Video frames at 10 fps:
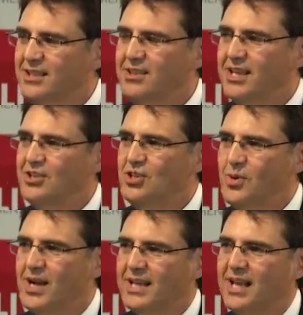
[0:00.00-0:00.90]
then
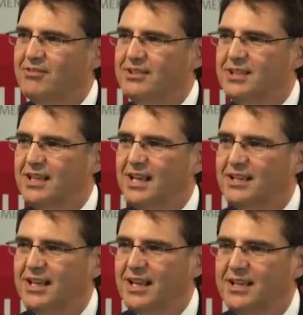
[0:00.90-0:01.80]
you are covered
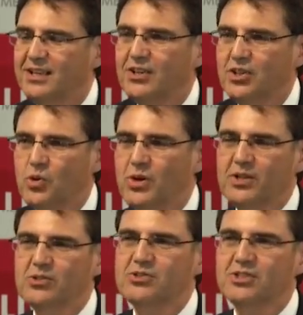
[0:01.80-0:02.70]
under your
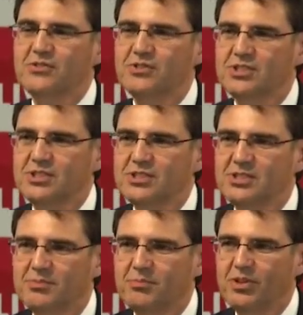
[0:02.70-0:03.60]
health services
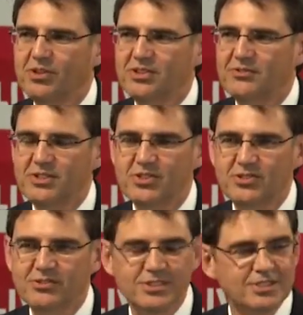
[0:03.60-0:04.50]
policy of
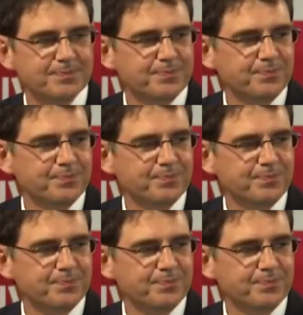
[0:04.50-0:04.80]
insurance.